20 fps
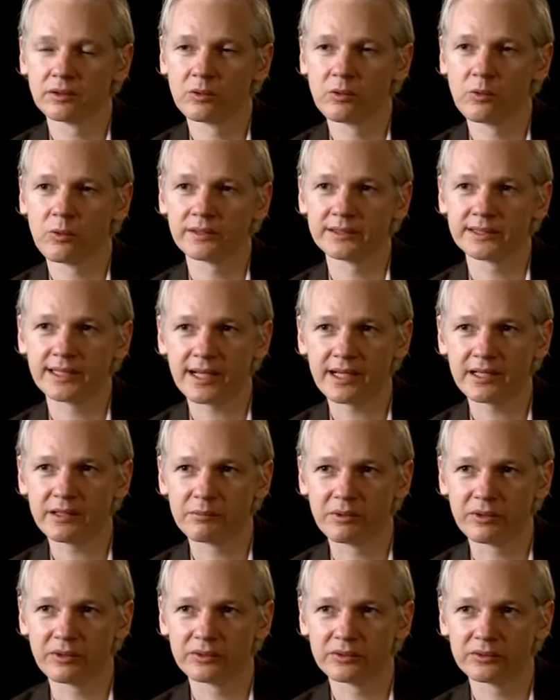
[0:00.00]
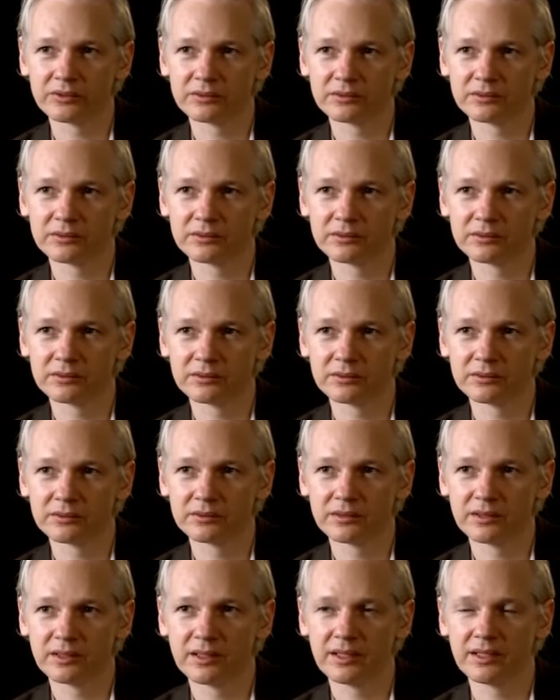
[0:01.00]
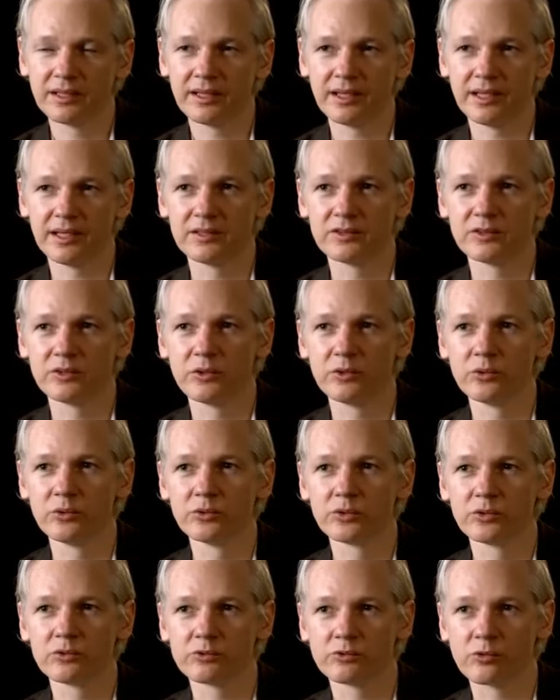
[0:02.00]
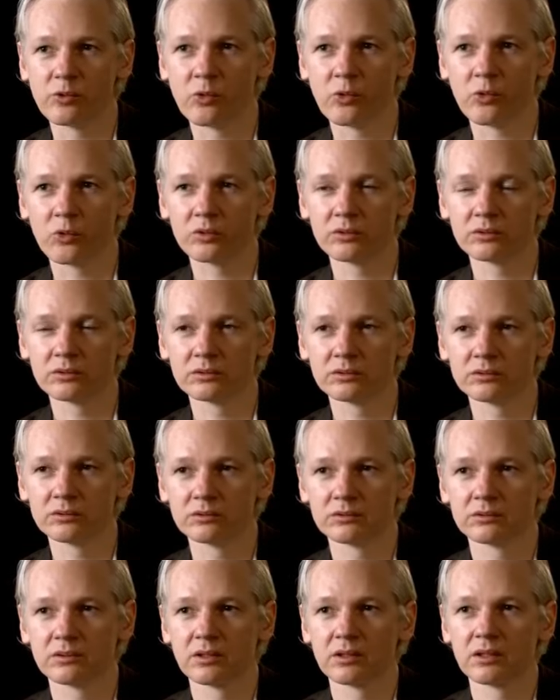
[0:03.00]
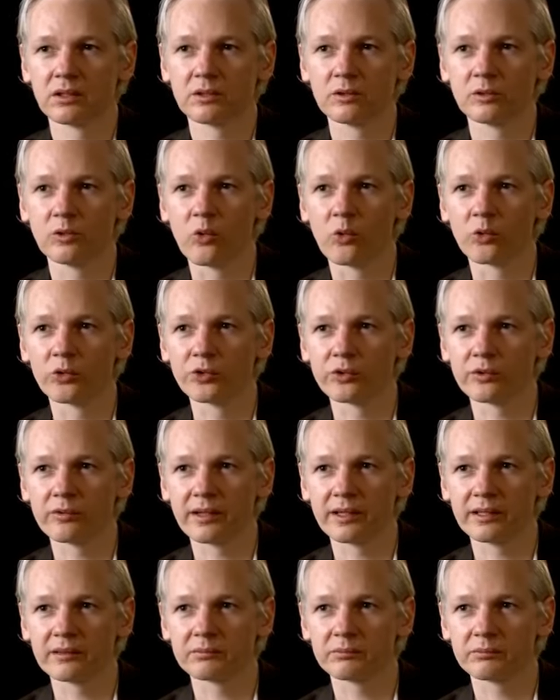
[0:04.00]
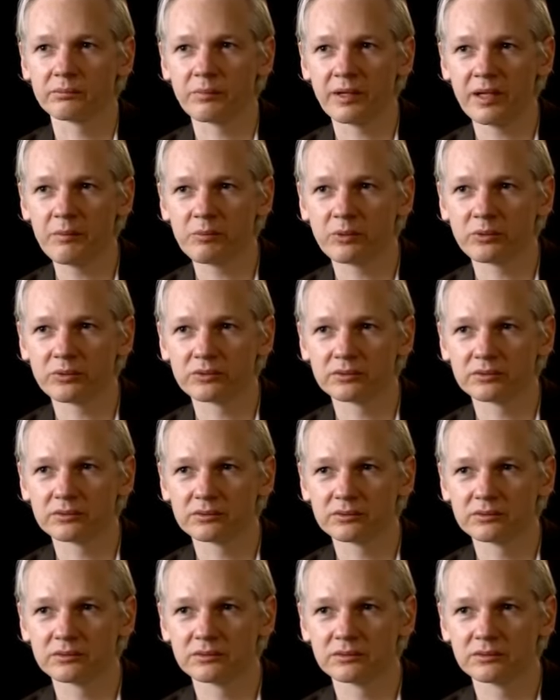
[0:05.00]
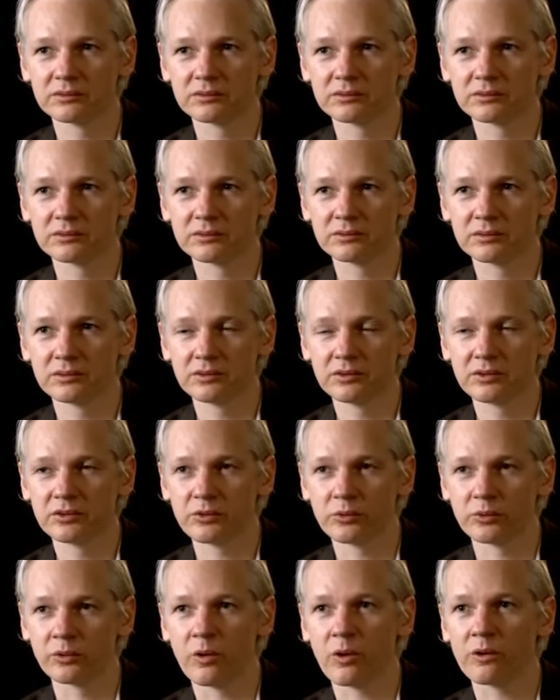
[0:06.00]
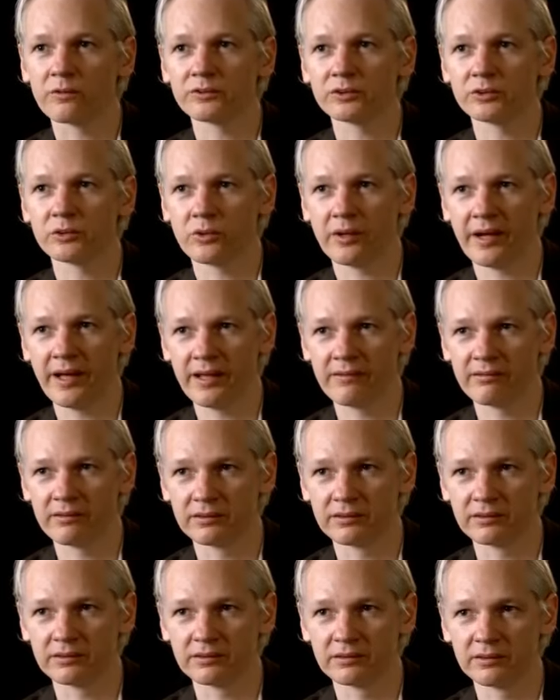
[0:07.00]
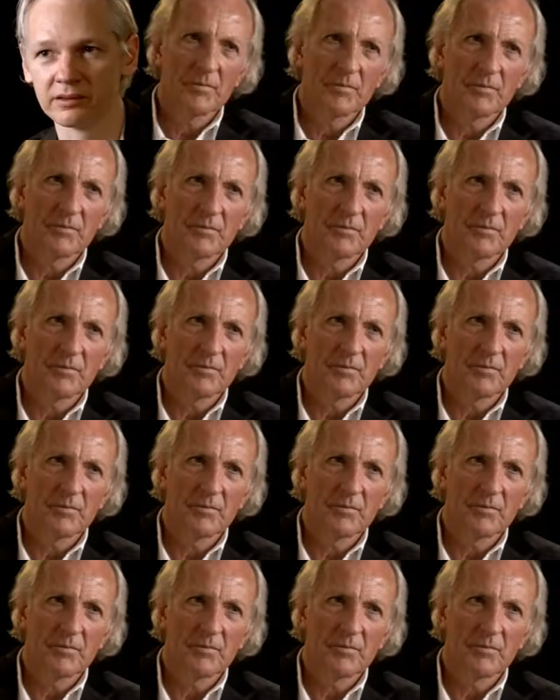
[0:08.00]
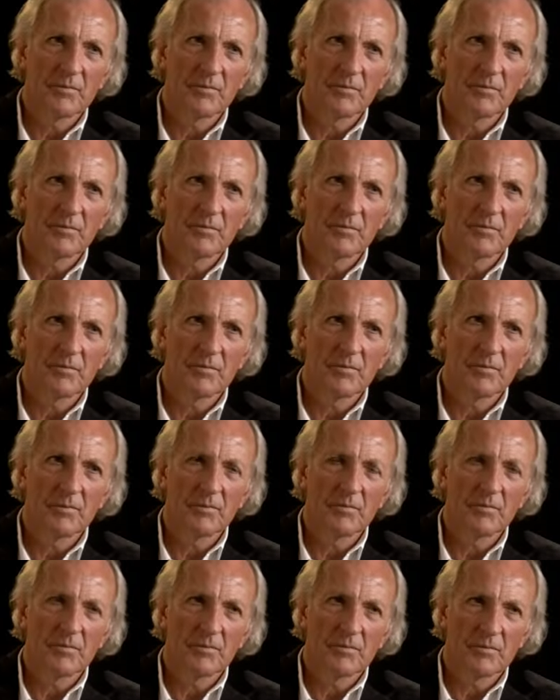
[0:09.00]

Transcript: Guantanamo is used for laundering people to an offshore haven which doesn't follow the rule of law.